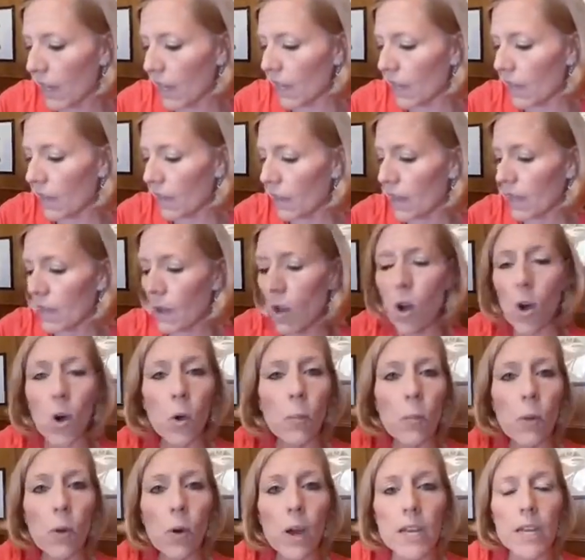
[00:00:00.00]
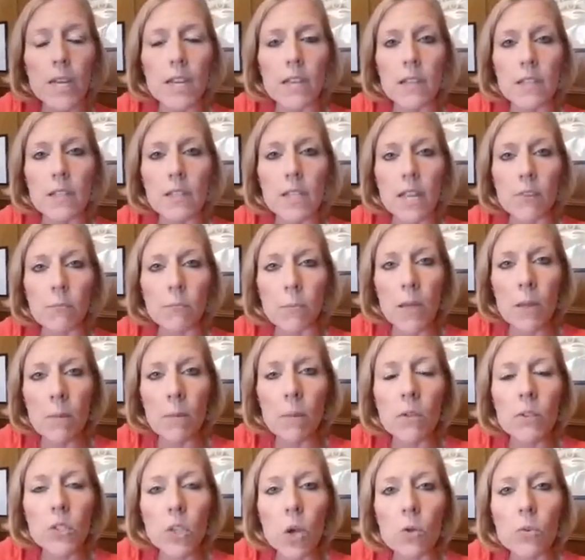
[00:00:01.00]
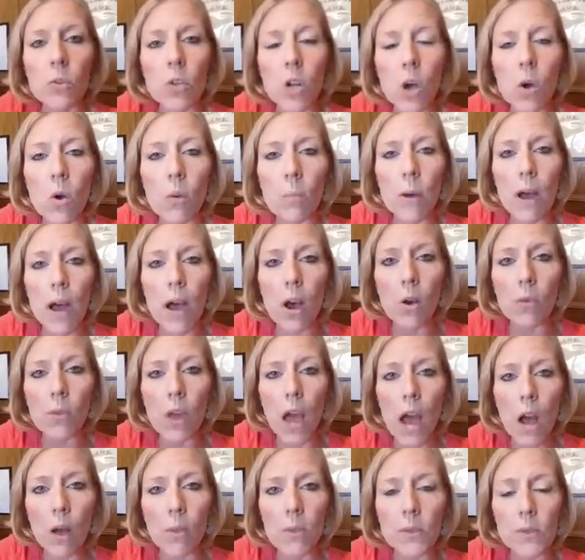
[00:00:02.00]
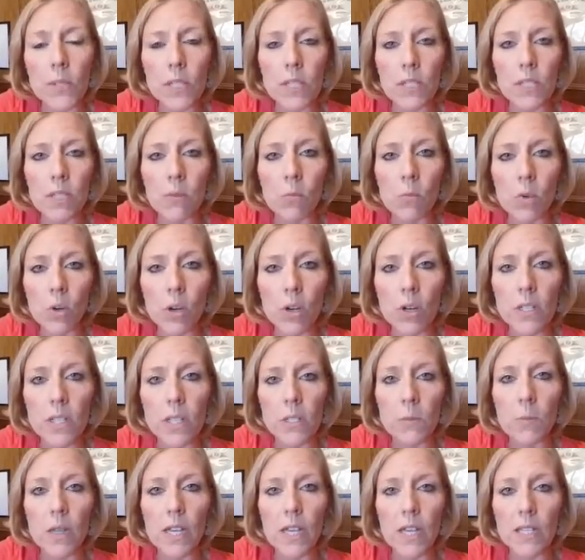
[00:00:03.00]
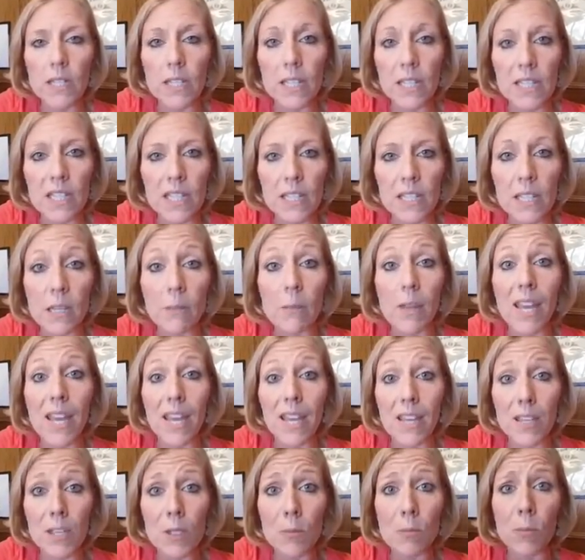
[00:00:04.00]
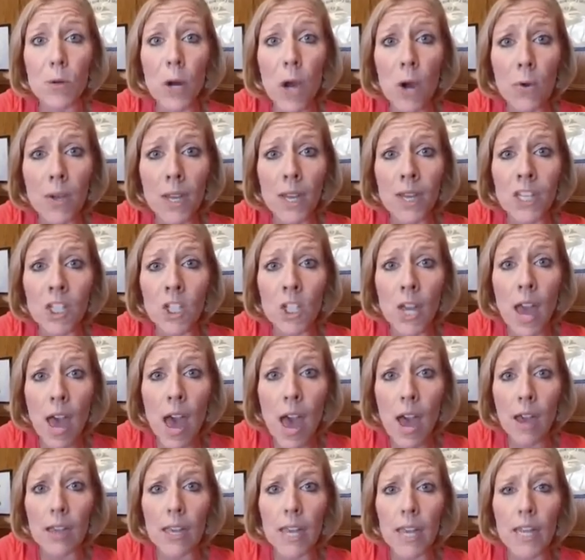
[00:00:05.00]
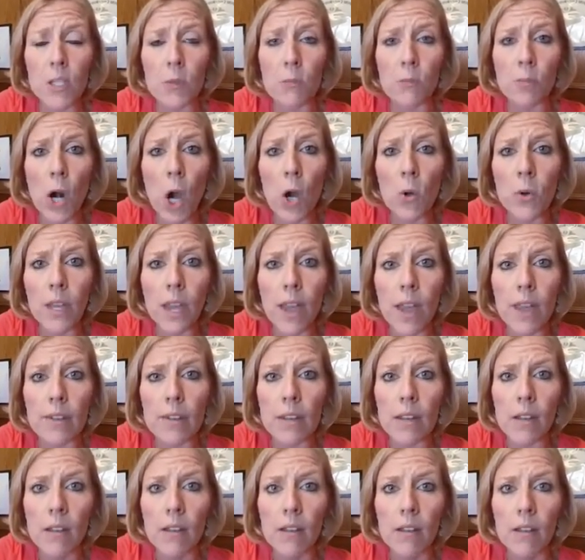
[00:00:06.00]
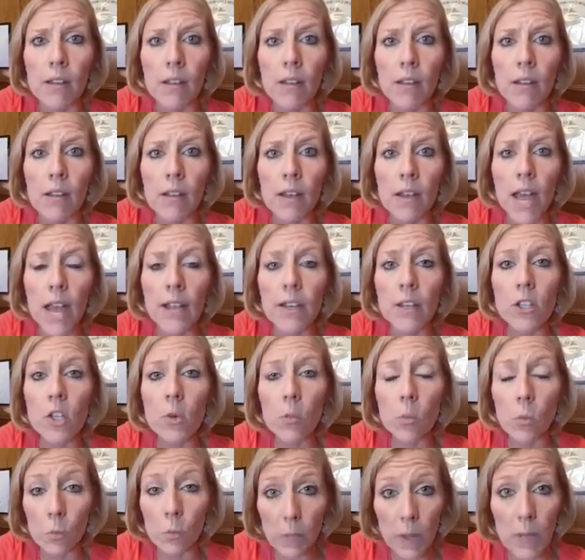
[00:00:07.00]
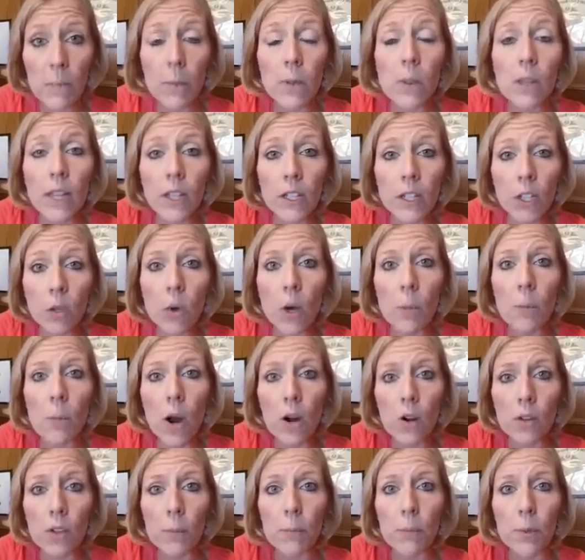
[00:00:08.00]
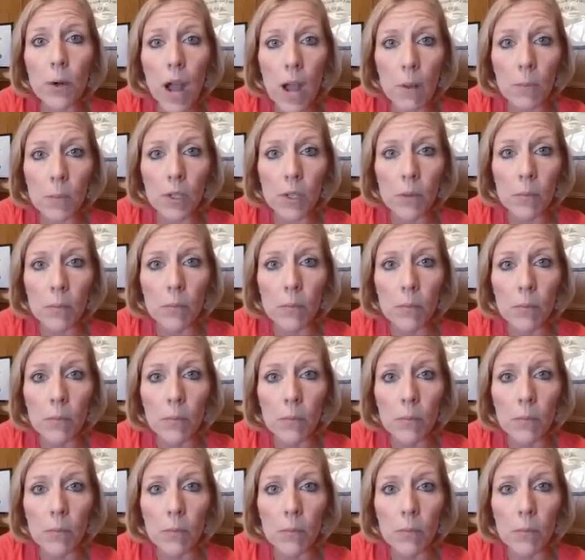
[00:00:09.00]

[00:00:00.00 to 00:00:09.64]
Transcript: The whole point is, if people don't know about how the system works, it's because the system is broken, Jack. It's broken. And people like you are part of the problem.